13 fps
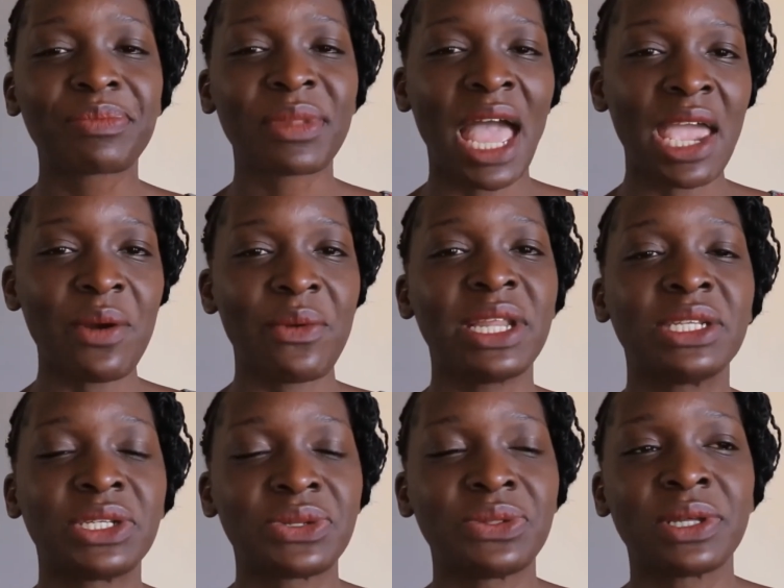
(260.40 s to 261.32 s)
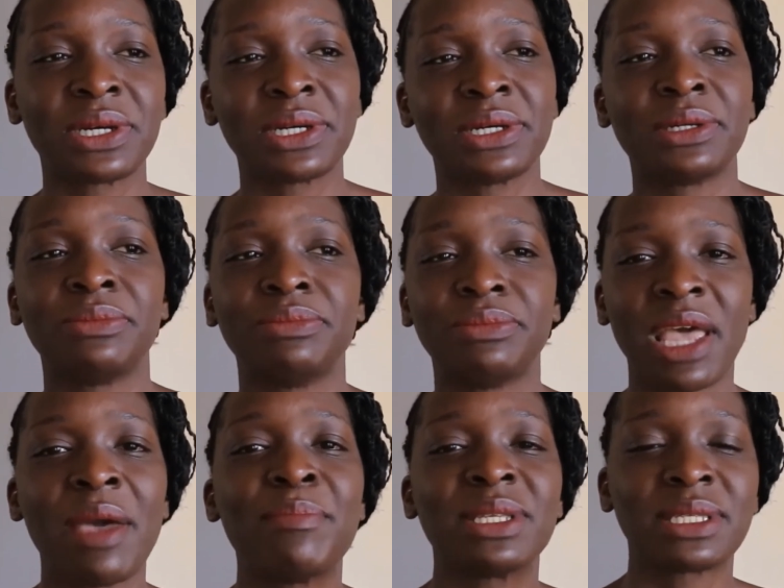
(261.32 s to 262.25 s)
I went to the
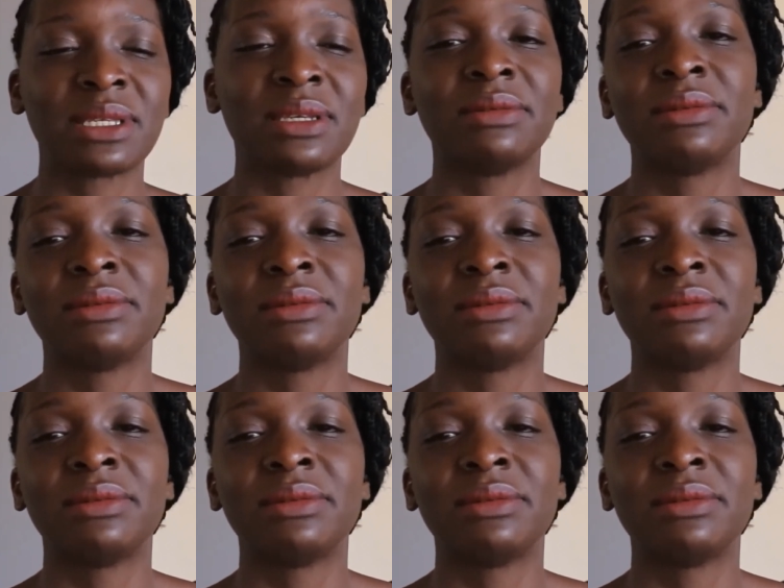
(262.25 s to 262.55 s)
embassy